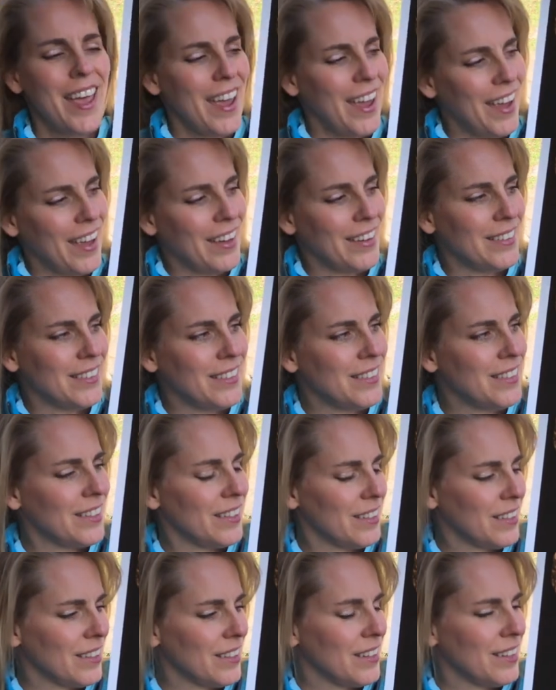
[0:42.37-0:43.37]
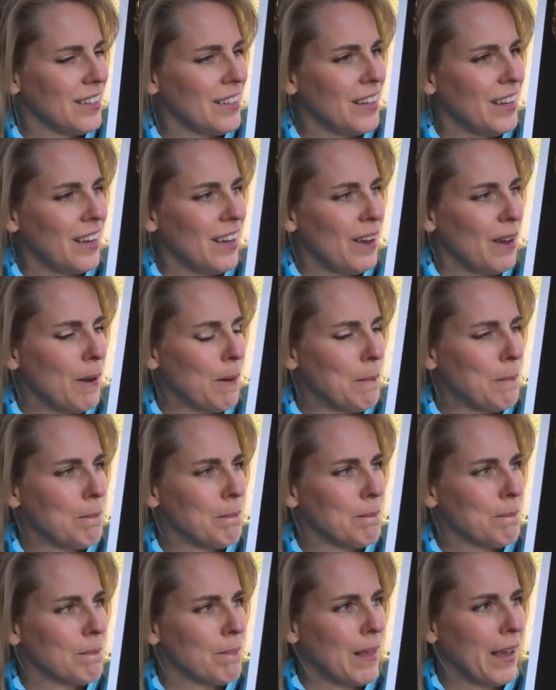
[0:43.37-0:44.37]
And
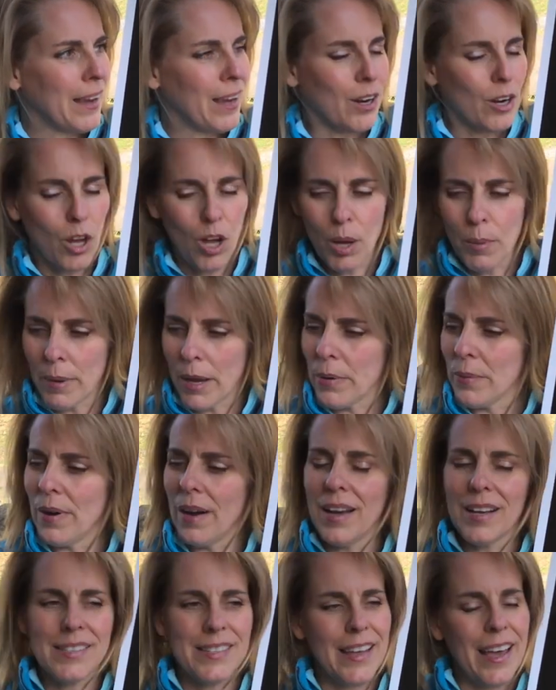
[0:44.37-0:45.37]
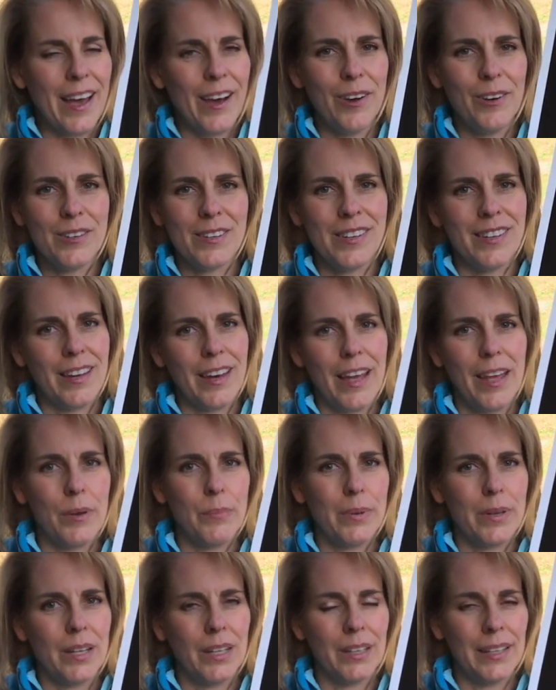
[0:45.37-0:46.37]
I got all my rocks out that I
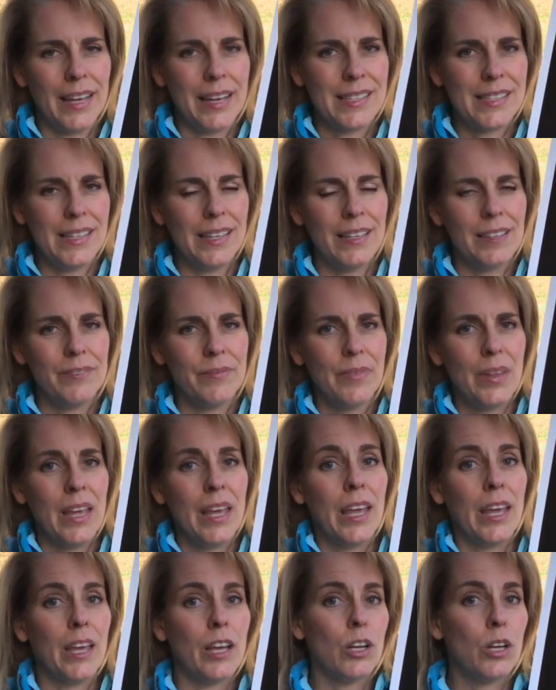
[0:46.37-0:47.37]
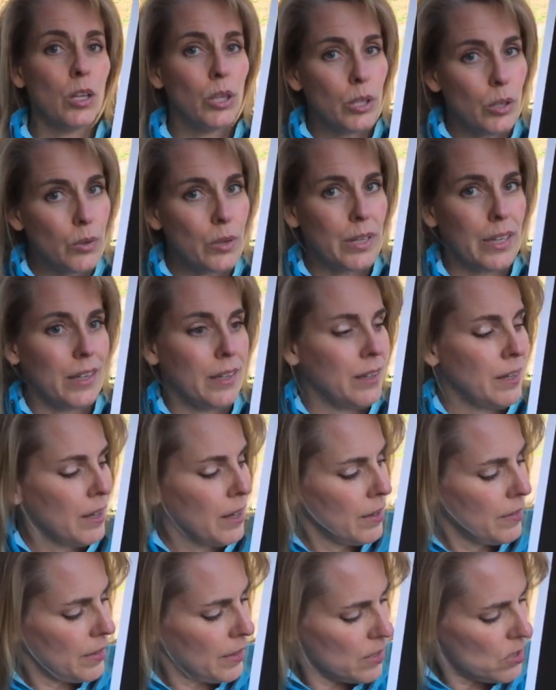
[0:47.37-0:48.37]
had been collecting, including
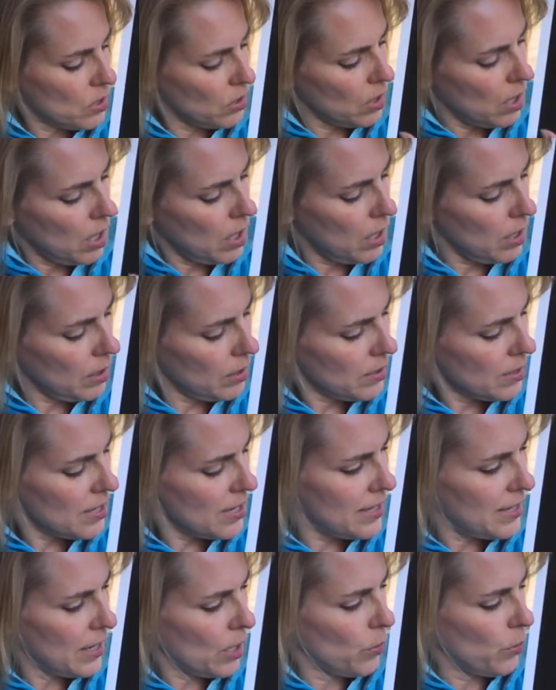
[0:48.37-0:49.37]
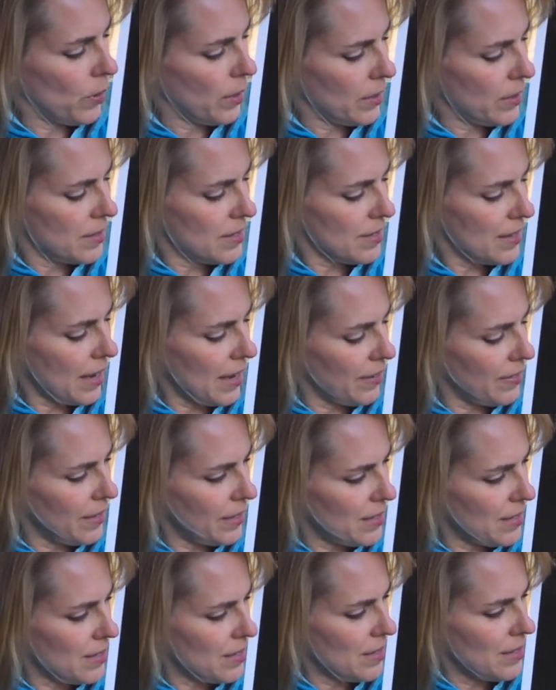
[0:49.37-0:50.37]
these long stick ones. And
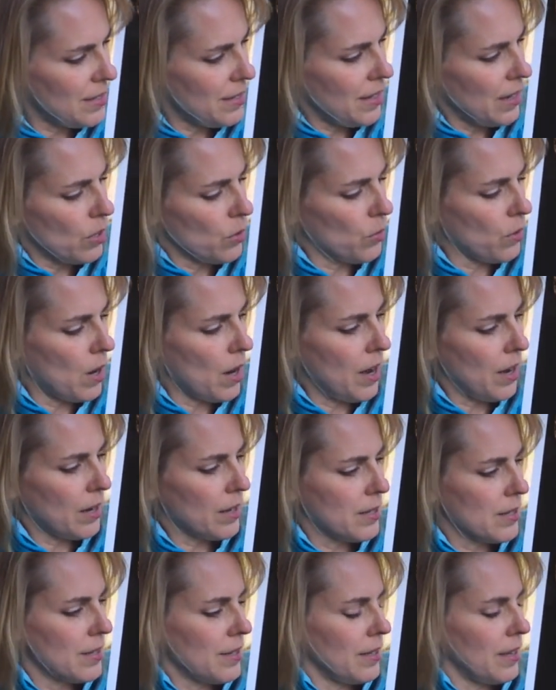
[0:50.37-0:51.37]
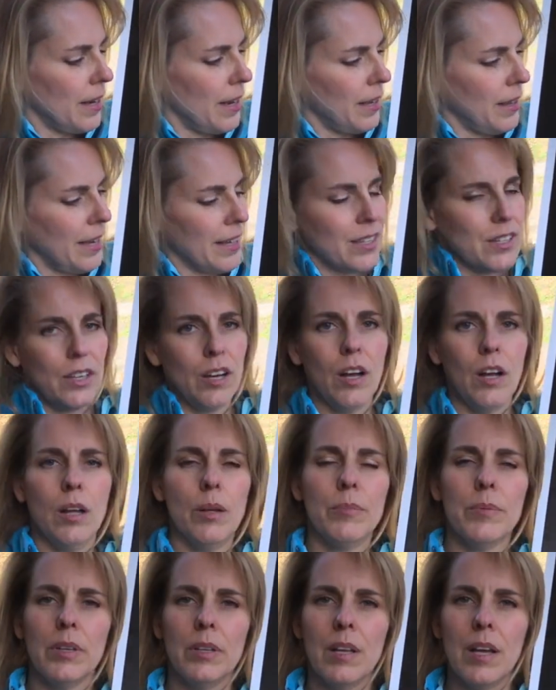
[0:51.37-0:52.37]
these stick rocks that I like to
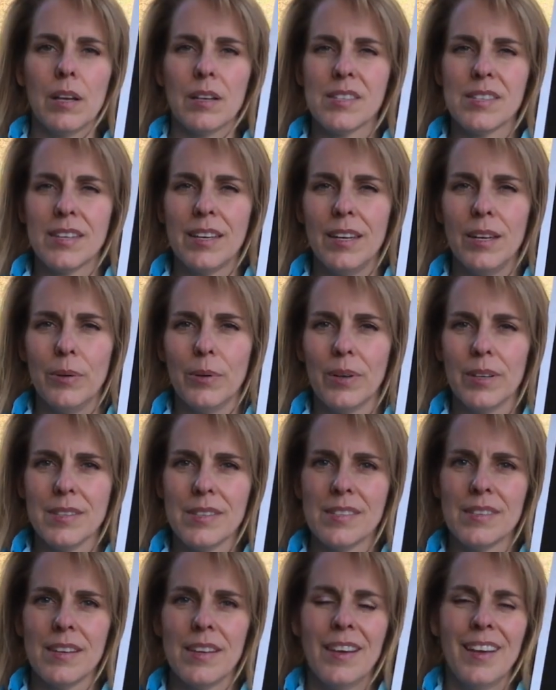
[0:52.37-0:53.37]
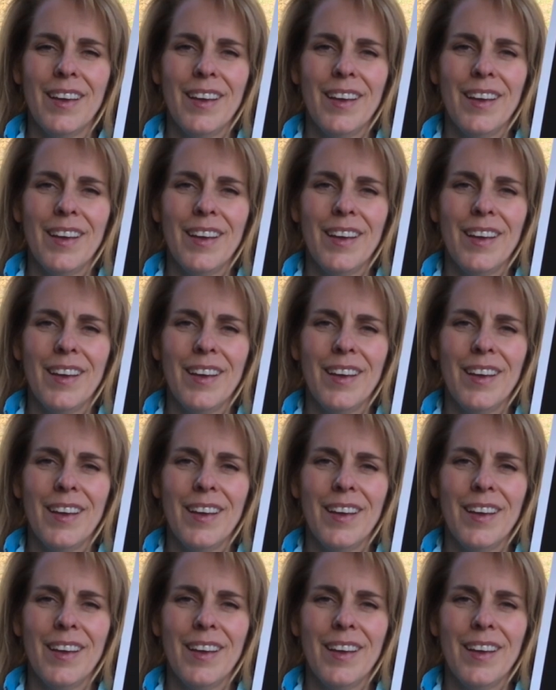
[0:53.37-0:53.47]
call them, the long skinny ones,